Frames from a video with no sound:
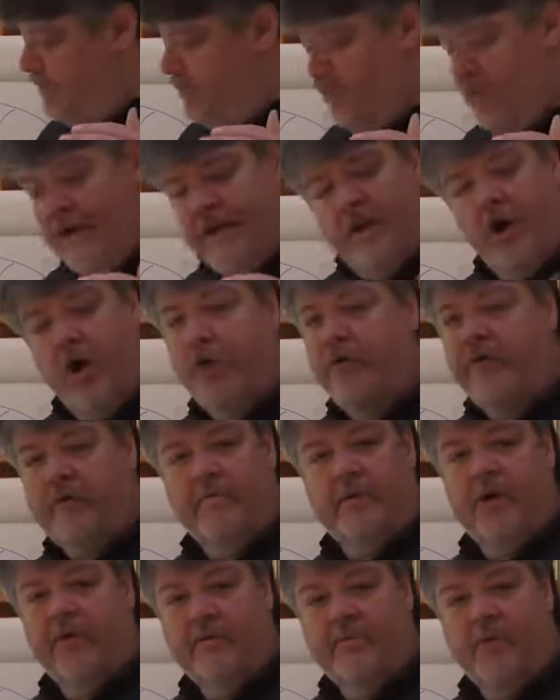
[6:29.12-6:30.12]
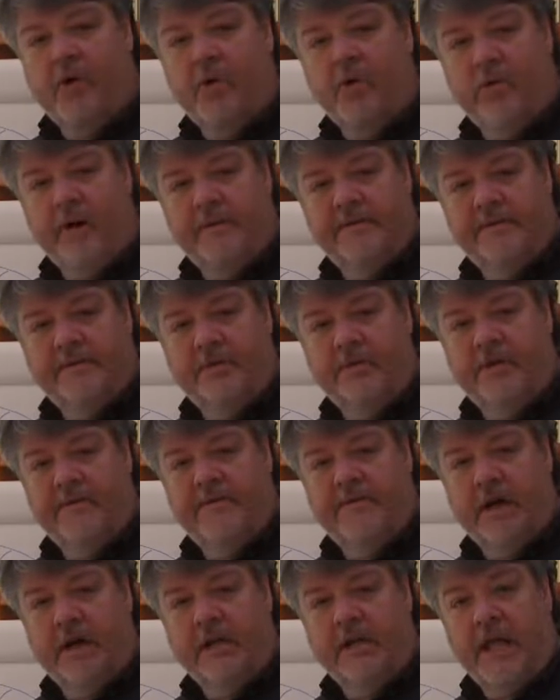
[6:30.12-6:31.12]
We know from other programs that we've
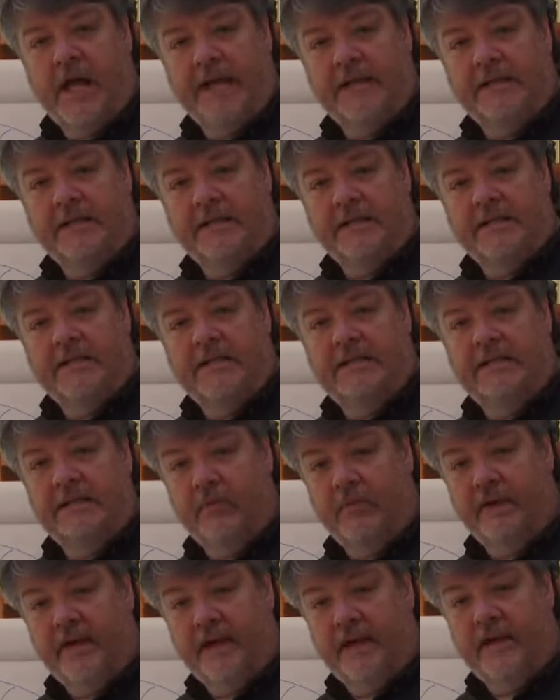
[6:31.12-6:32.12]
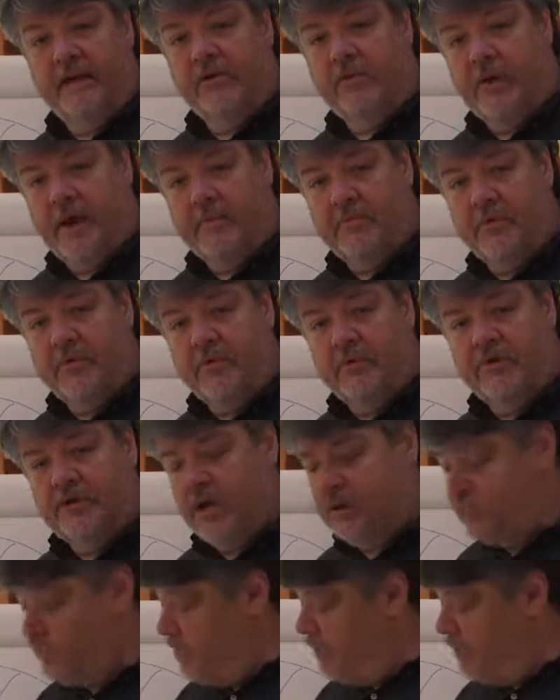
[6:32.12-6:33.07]
done like this that we get incredible results.